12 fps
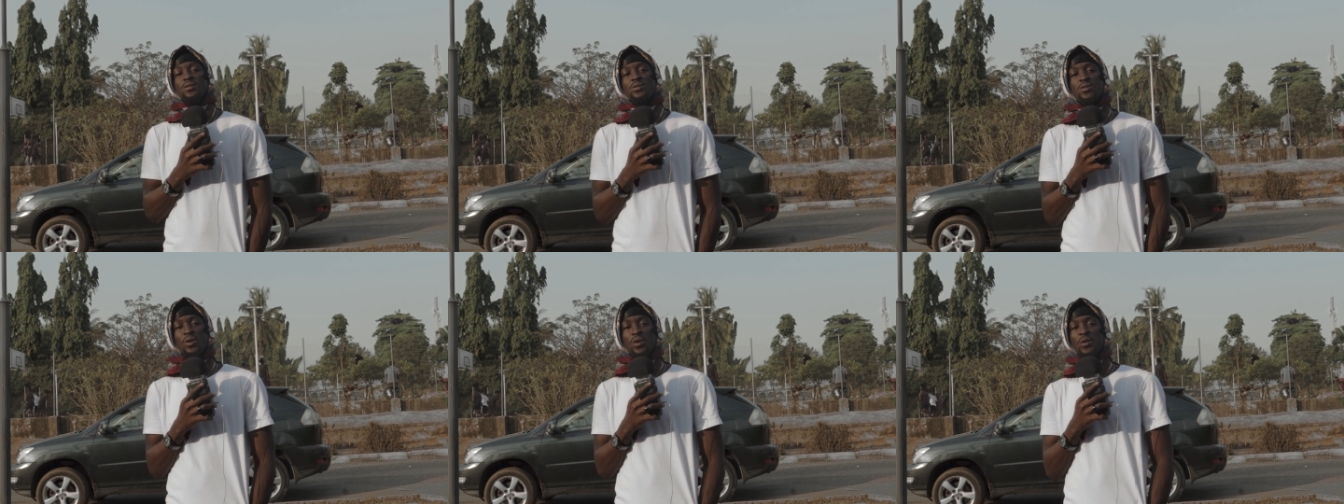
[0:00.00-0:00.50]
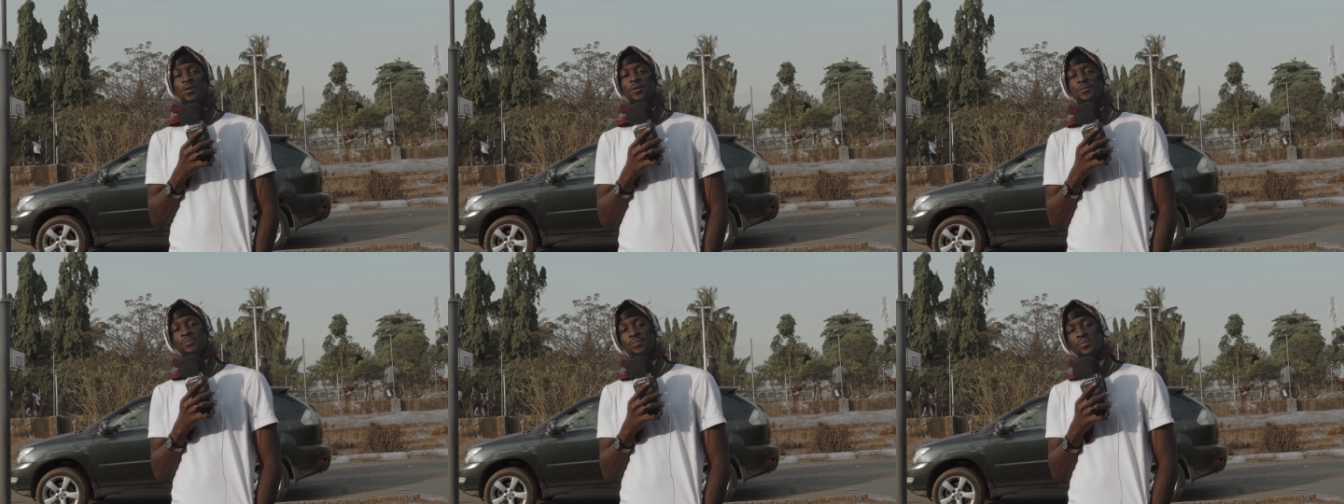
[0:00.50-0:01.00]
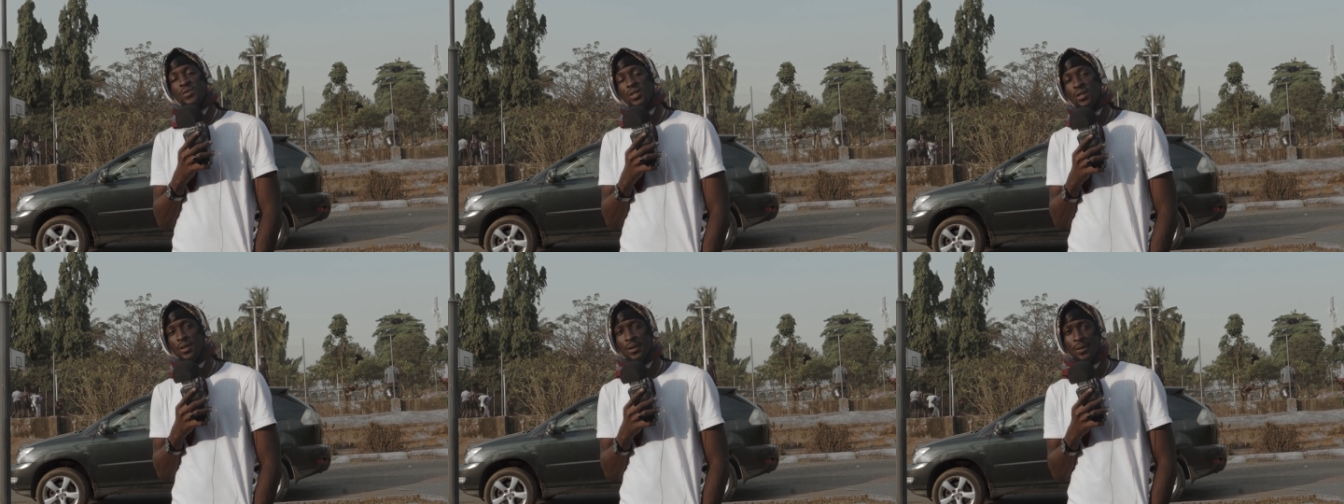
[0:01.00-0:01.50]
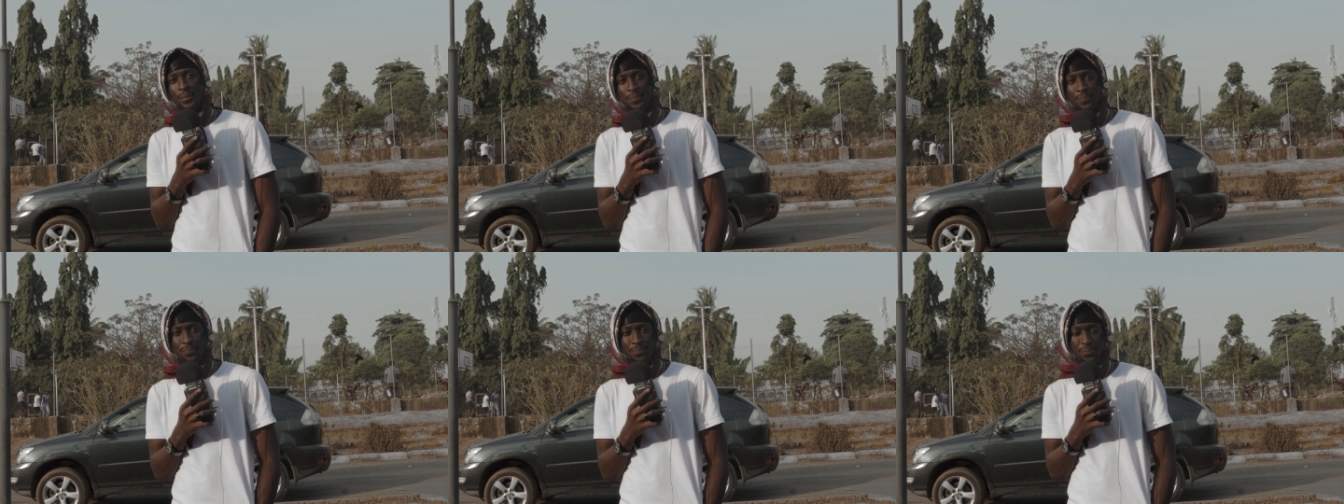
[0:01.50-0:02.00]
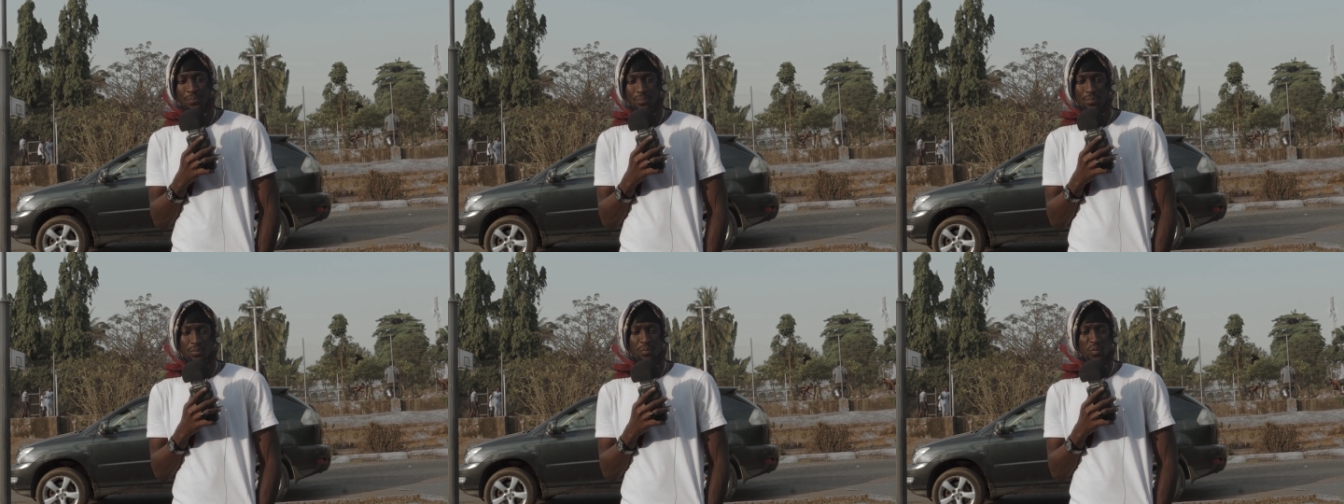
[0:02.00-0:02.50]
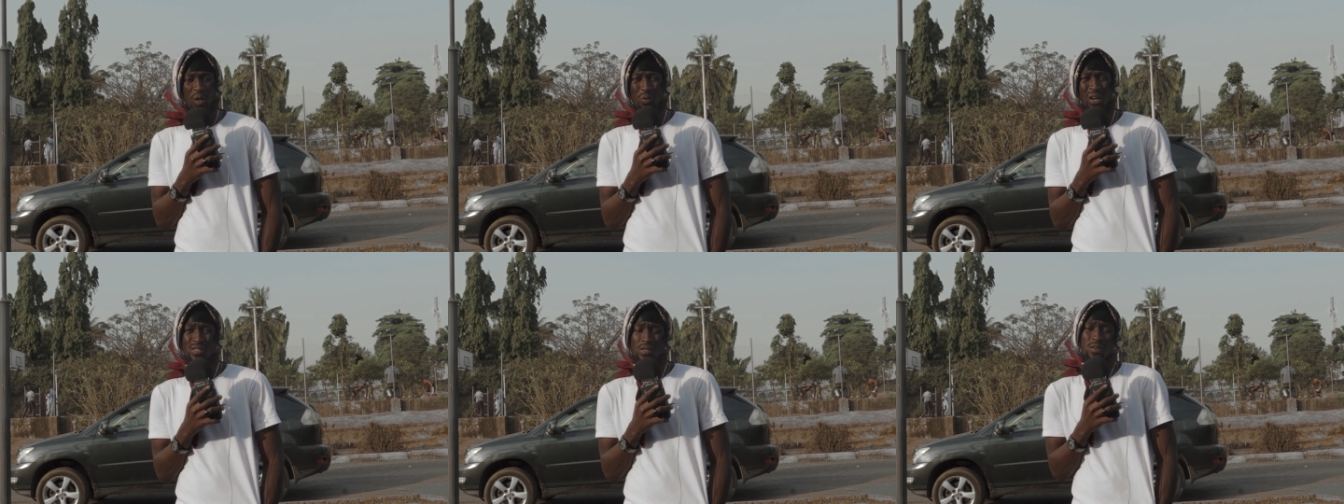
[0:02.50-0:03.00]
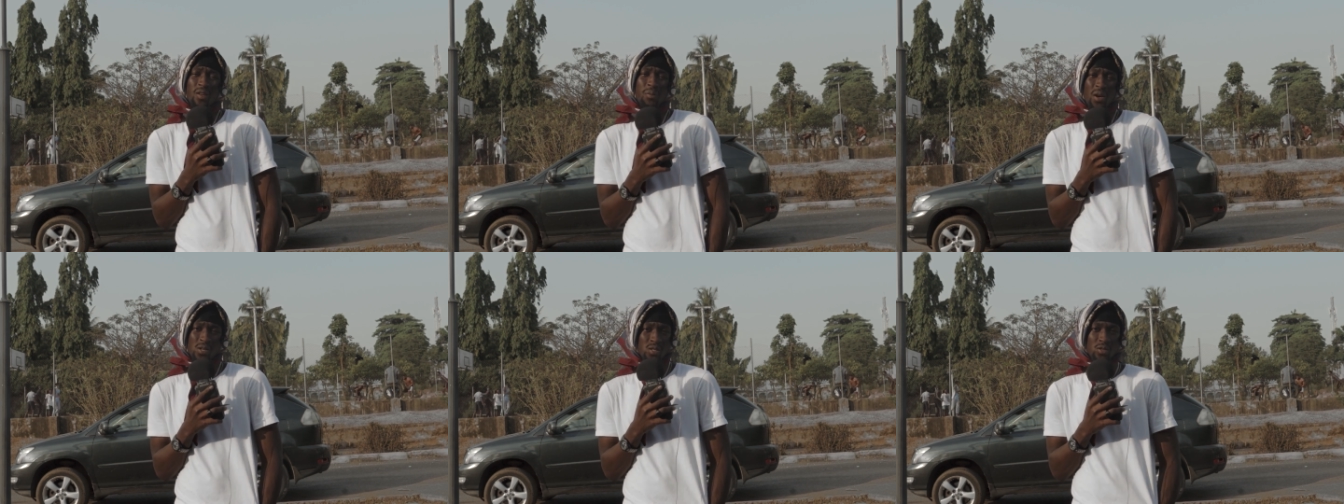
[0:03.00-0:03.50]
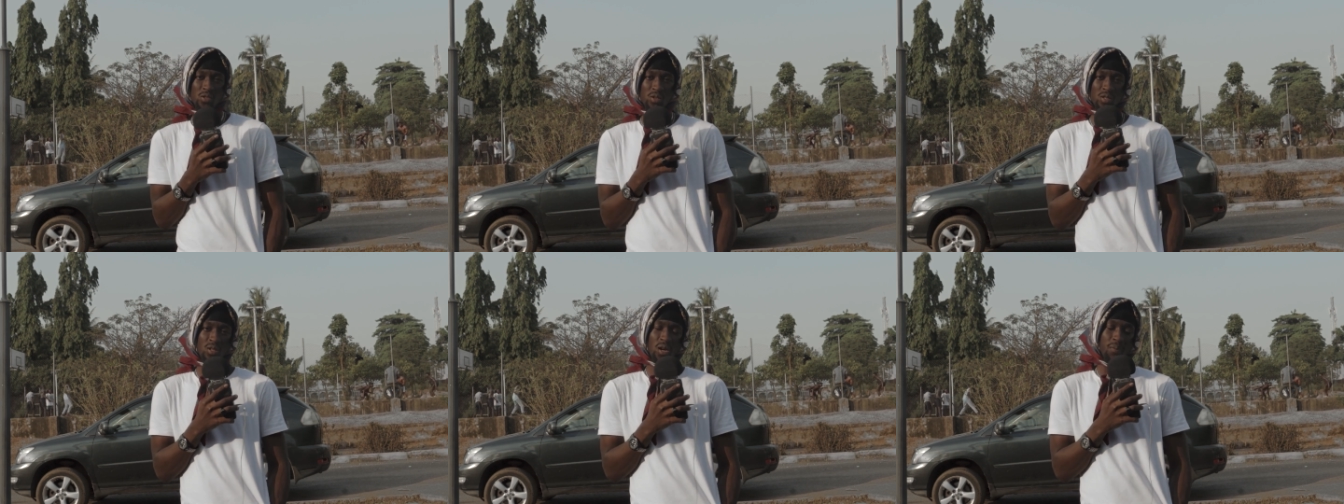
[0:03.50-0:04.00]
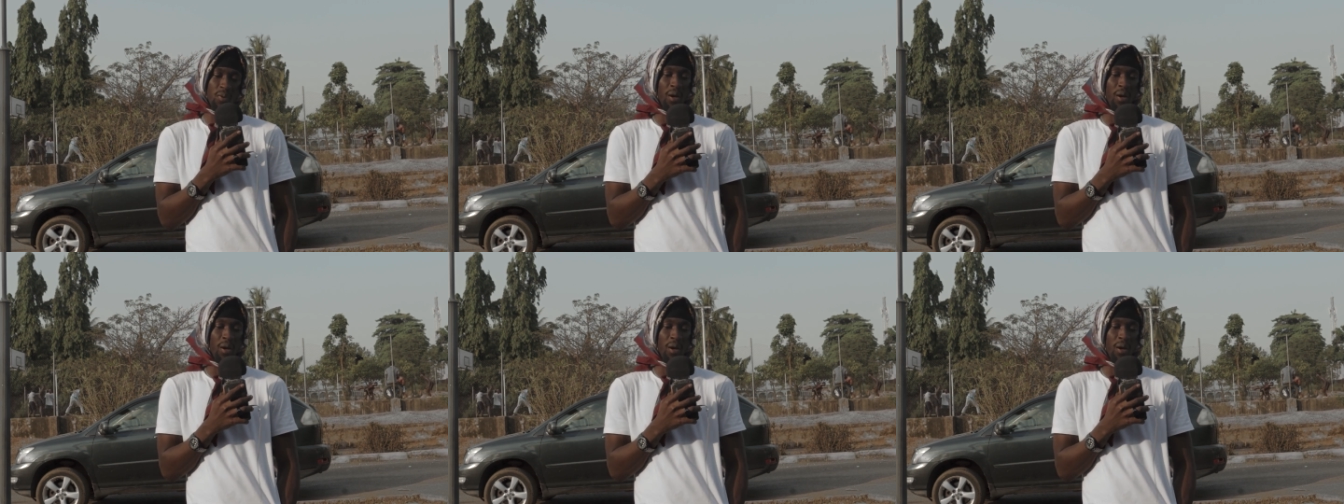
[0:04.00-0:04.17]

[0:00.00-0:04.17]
So um, we had to give them cash and just sort it out.